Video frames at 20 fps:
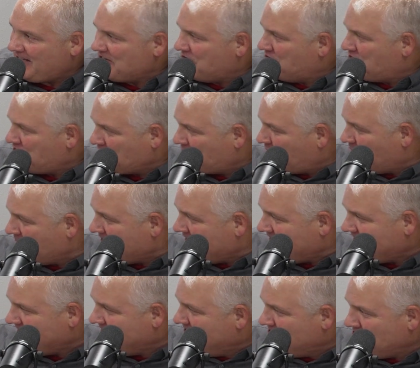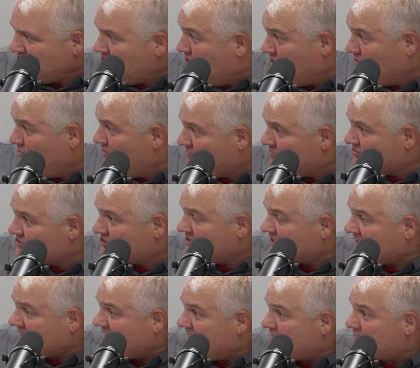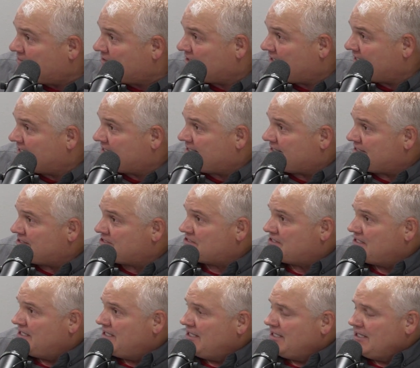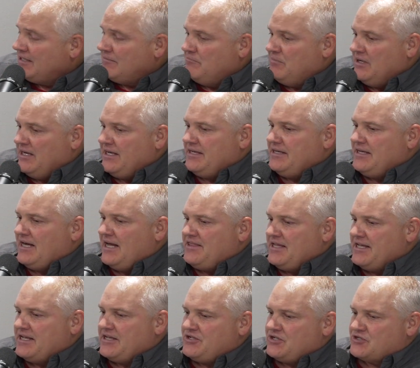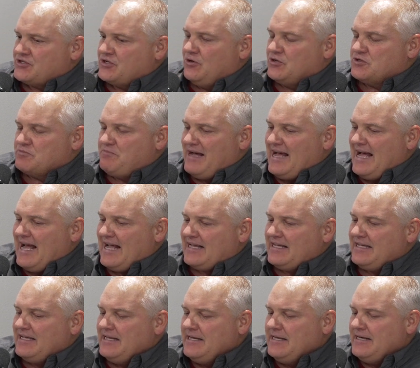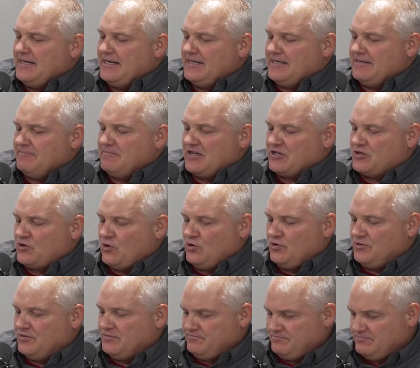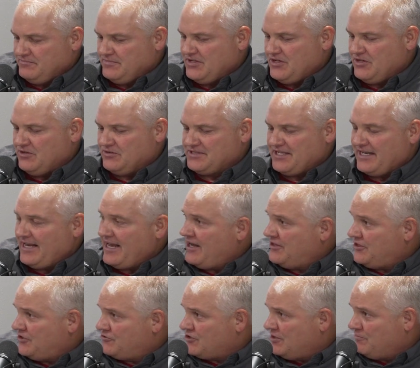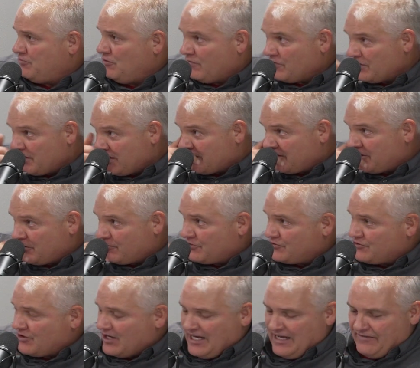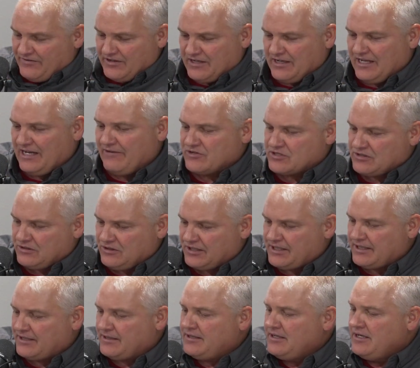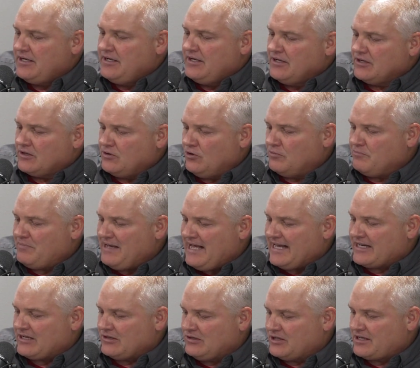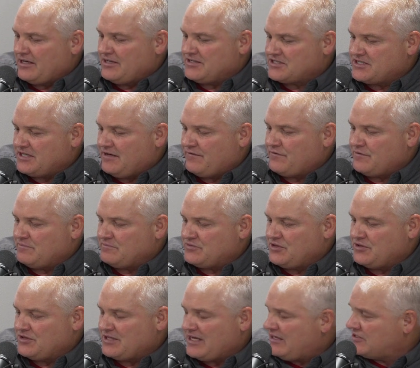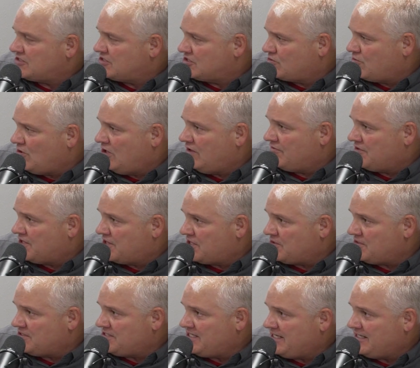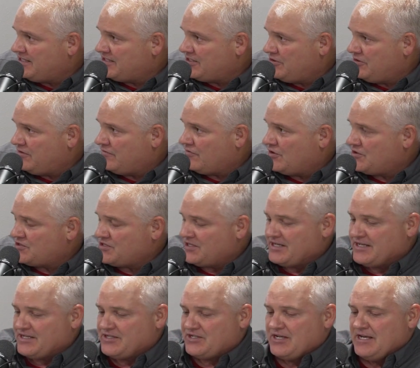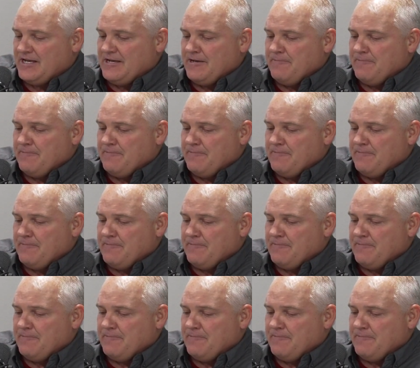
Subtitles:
I don't think we knew it was going to happen like this, but I think it just goes back. And Colton, today on the trip over here, you were driving and I was going back and looking at stuff from 2012 and 13 at the universities.